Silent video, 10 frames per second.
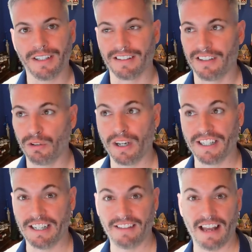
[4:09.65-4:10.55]
until I
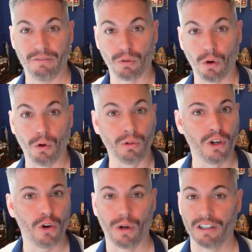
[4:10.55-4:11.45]
get that role
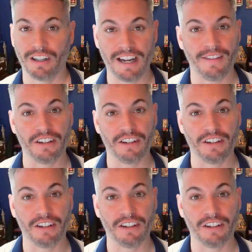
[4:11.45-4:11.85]
or I land